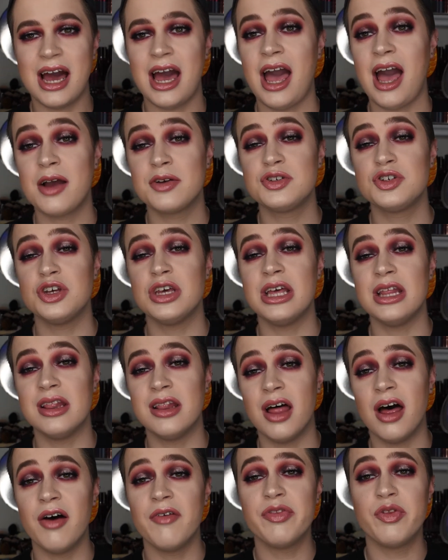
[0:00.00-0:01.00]
I actually
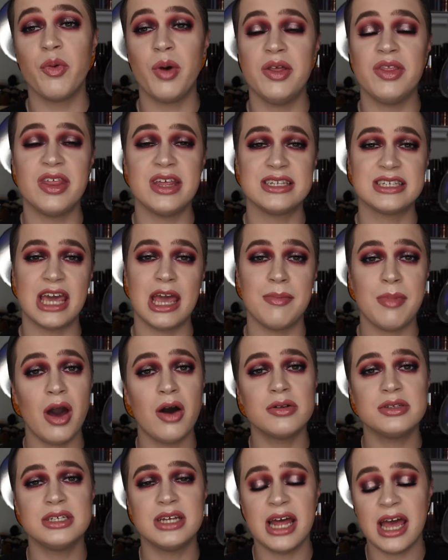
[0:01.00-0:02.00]
love the way that this came
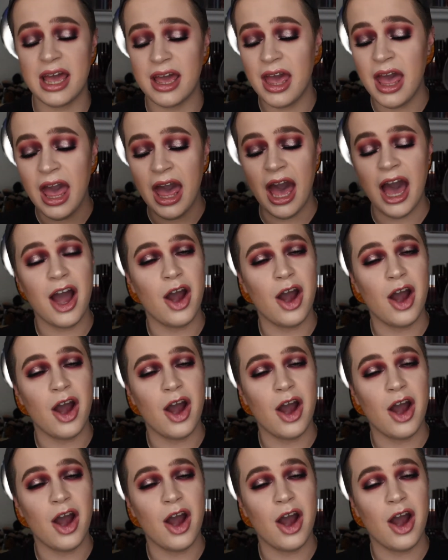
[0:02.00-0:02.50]
out today.